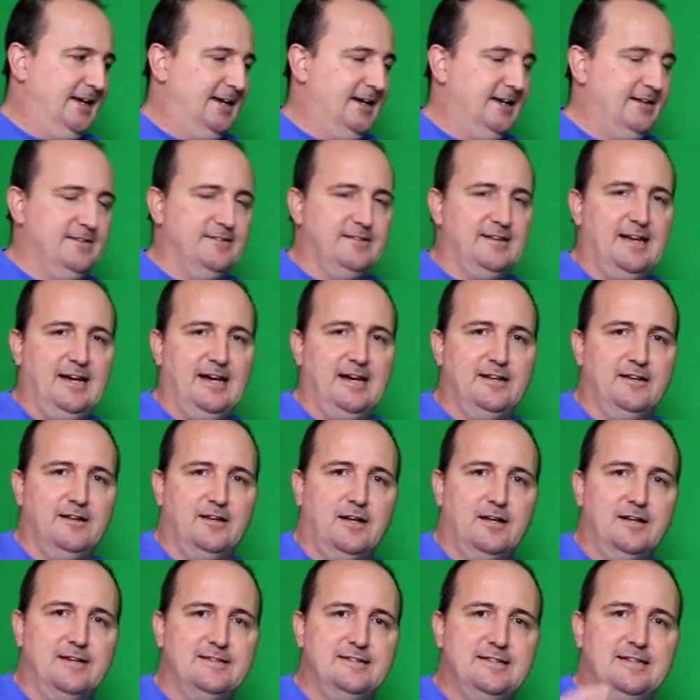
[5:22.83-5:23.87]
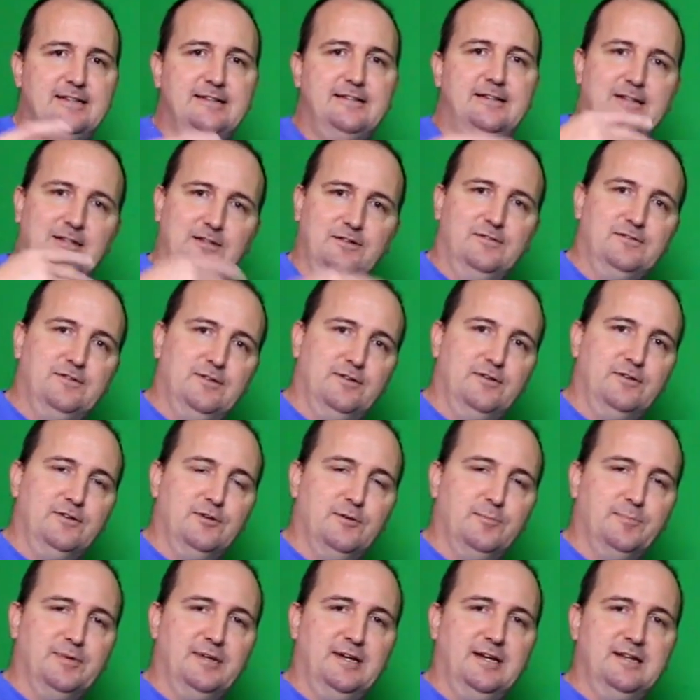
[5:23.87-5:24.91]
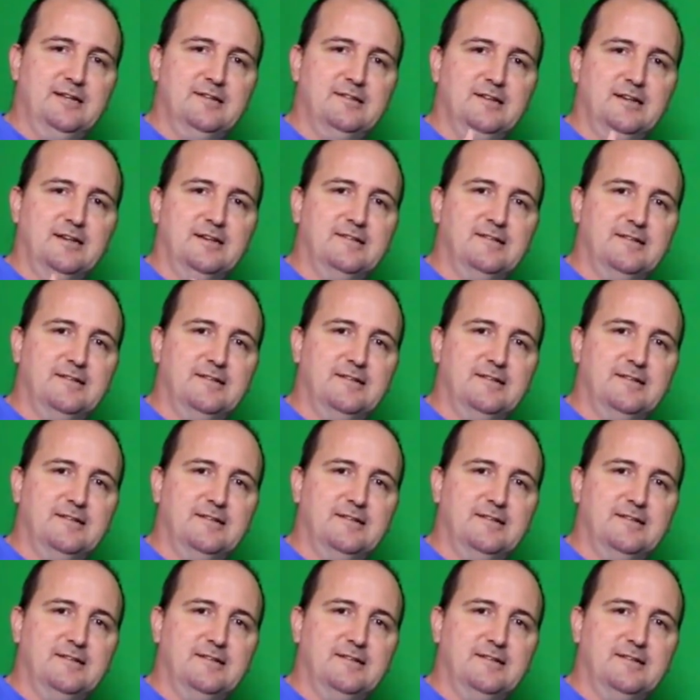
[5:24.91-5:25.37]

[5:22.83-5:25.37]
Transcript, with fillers: and to add a lot of detail to your planets like